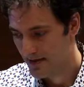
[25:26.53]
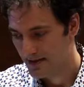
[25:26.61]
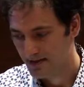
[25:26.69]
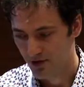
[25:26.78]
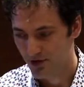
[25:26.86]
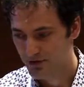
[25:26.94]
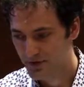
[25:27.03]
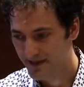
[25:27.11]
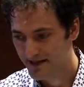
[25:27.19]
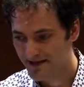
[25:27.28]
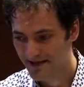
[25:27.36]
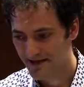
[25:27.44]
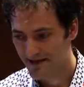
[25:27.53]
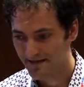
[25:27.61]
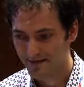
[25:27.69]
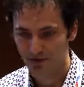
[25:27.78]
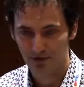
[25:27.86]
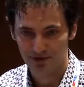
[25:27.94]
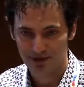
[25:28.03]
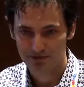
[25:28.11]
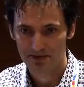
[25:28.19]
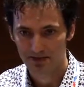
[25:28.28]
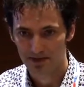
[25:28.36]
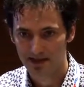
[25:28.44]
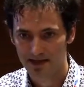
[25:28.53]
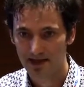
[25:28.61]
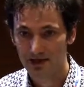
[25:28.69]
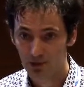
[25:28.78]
solubility level or something like that,